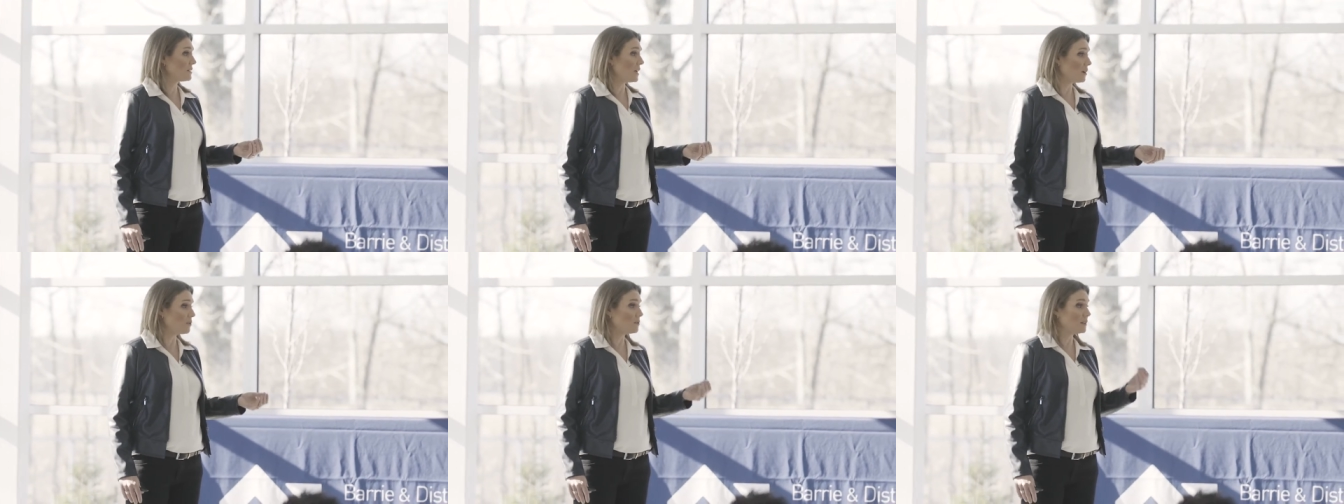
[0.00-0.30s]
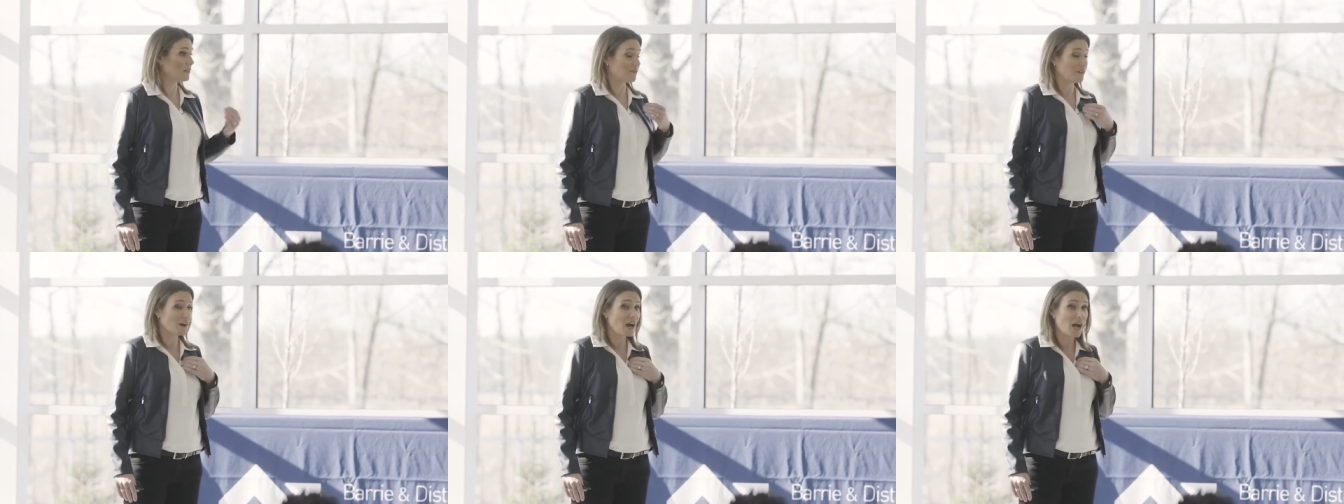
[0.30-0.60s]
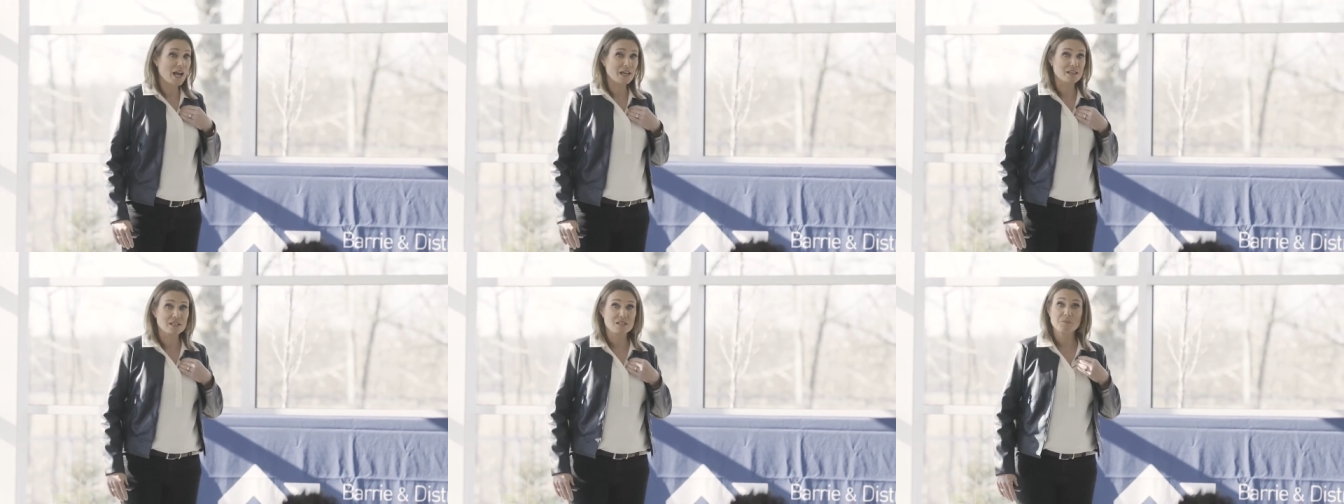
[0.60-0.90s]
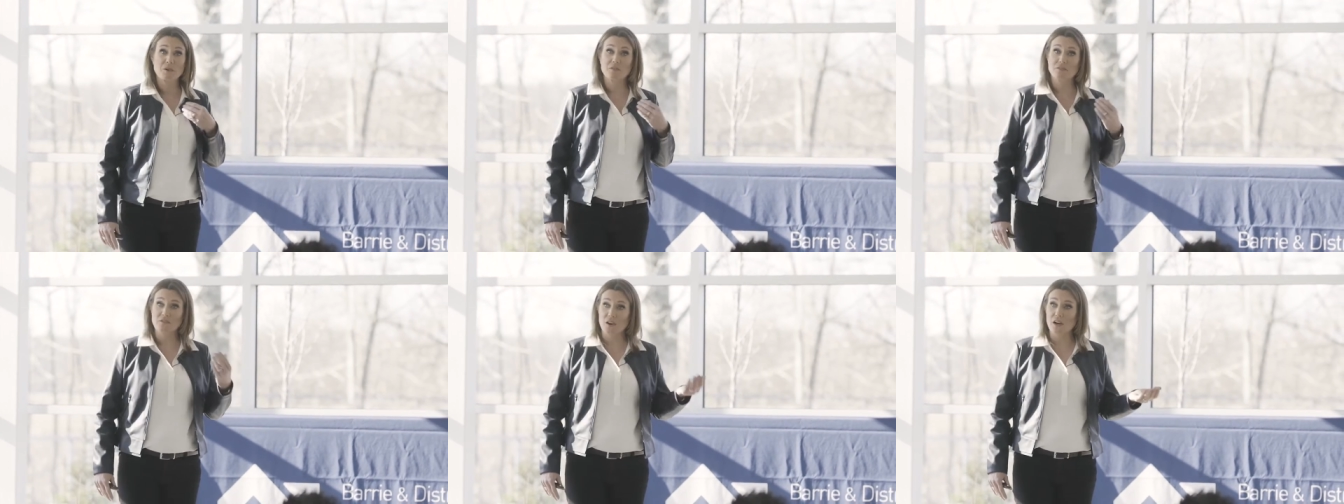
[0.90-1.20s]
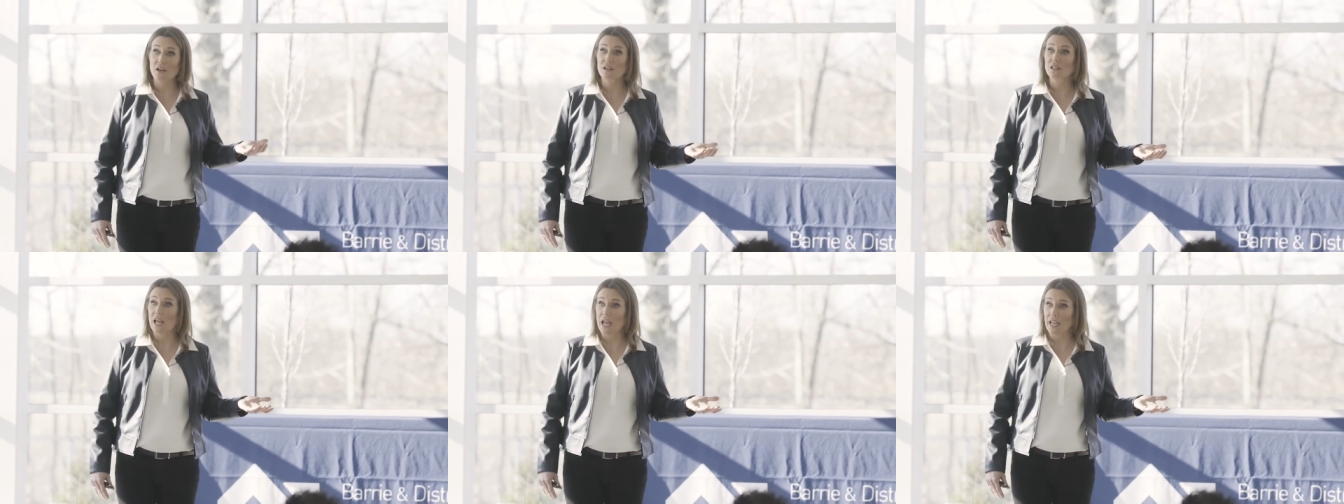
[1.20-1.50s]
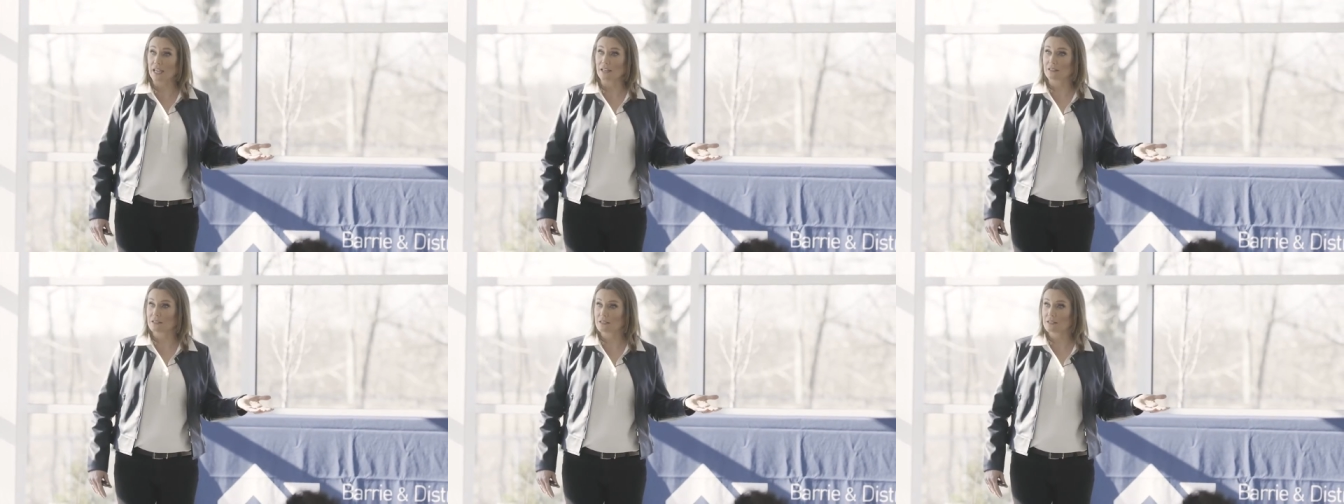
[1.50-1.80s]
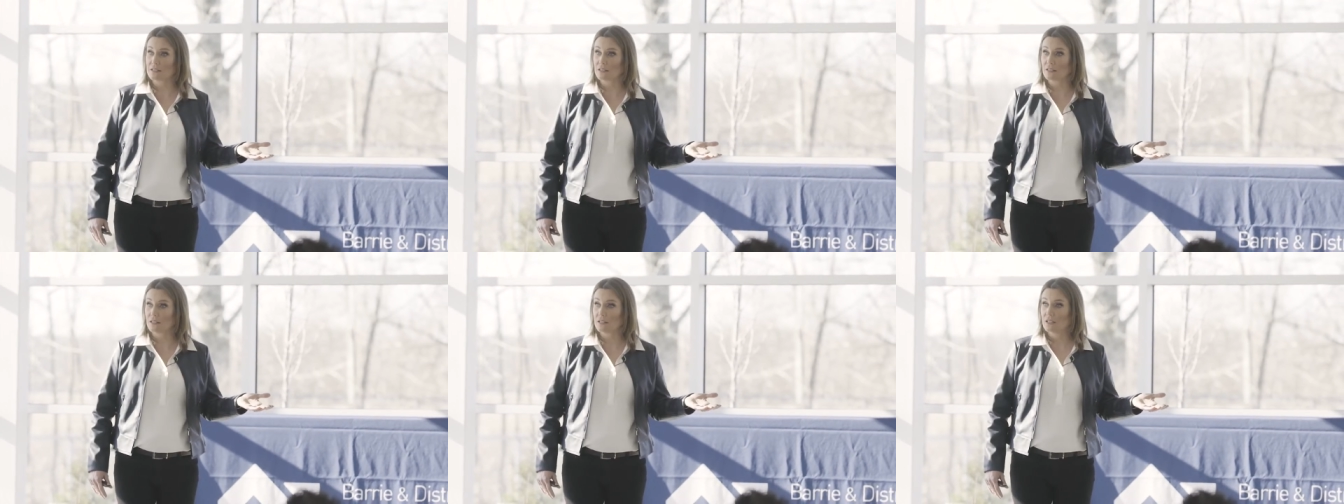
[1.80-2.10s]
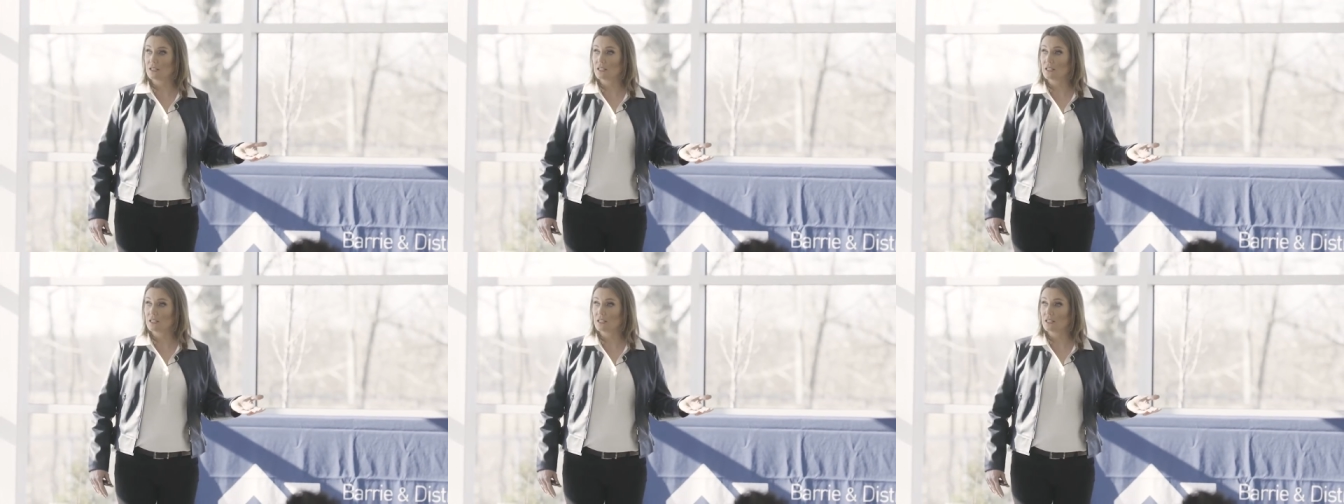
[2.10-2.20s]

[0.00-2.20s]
not only for us, but for our clients.